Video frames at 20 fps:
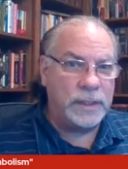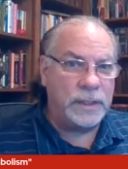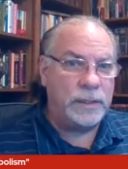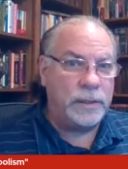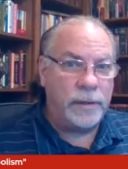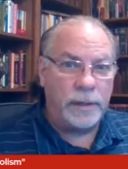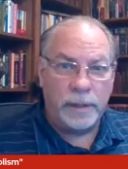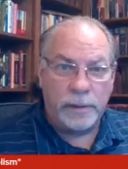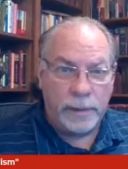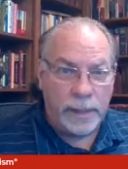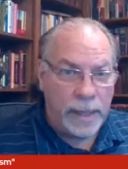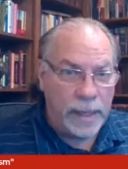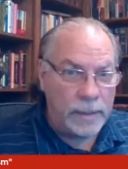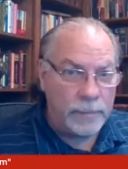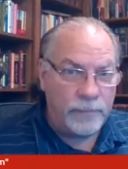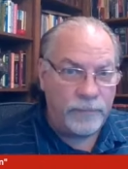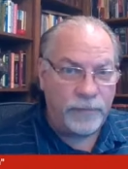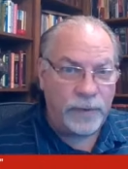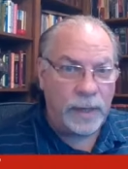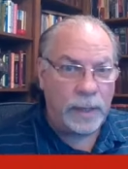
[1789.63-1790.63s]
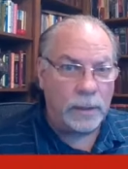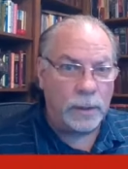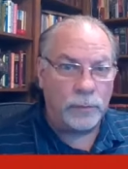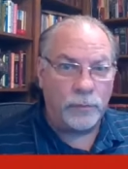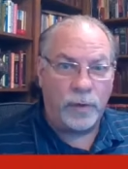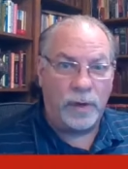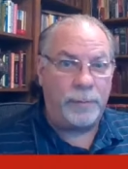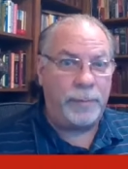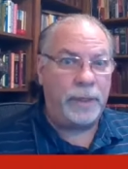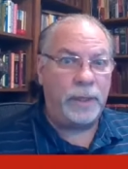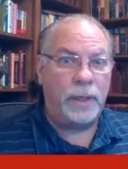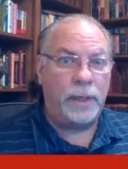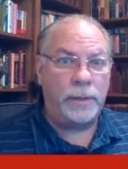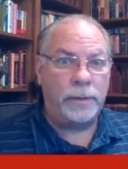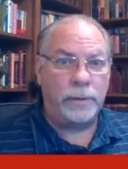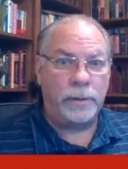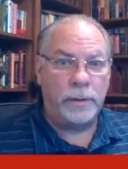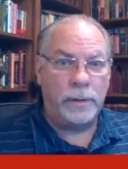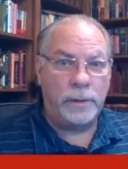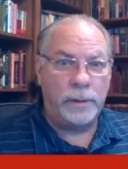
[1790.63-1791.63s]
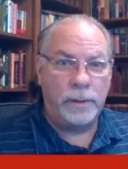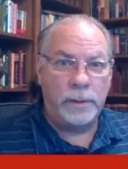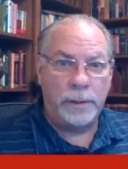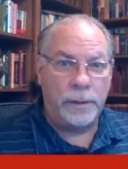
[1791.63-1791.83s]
sinned and then Adam followed right behind her,